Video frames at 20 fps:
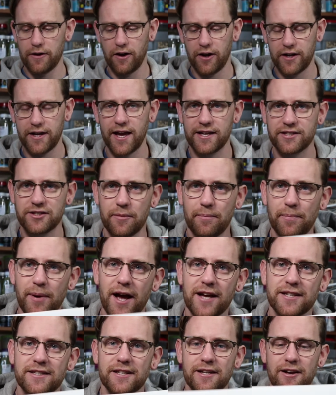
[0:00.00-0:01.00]
Okay, so
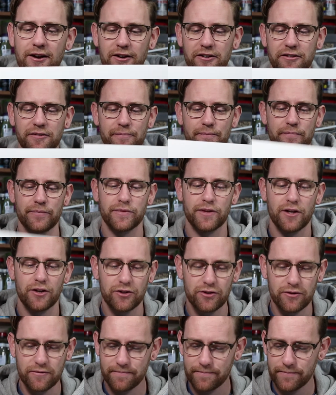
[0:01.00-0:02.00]
plasticard,
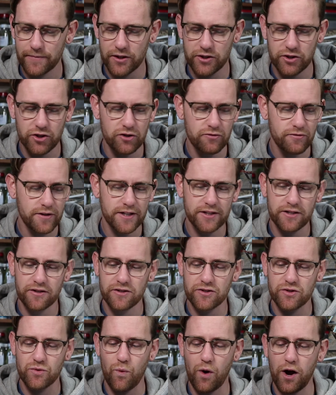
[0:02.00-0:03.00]
the two
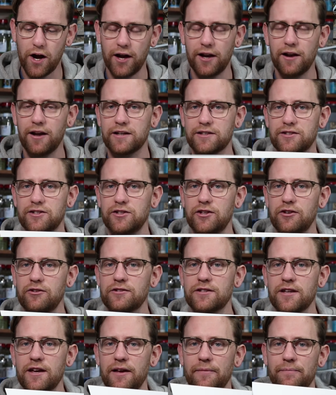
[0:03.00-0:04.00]
reasons why I like to
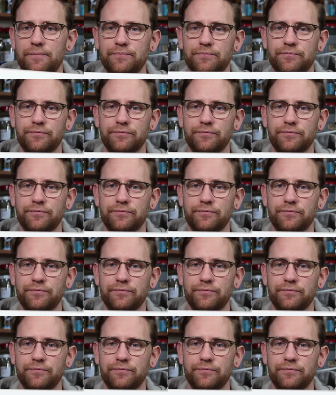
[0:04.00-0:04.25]
use it